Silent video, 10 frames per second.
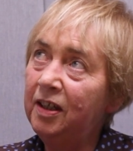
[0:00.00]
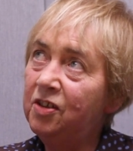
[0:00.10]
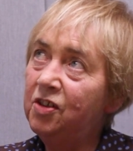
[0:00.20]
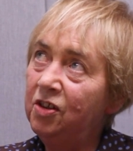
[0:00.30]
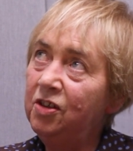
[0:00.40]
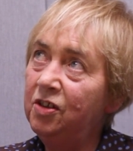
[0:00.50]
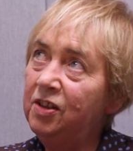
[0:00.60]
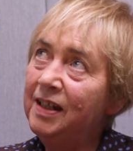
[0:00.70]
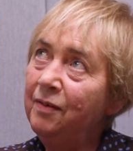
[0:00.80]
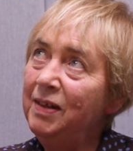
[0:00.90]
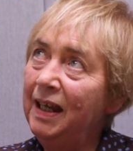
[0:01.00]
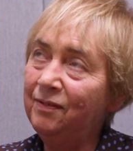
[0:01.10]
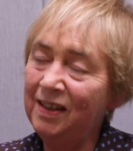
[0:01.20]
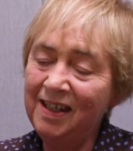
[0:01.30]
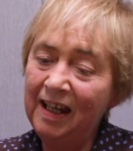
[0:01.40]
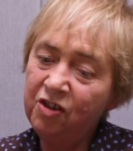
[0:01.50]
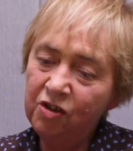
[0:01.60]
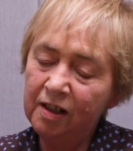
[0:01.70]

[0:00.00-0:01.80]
because you definitely have that tension,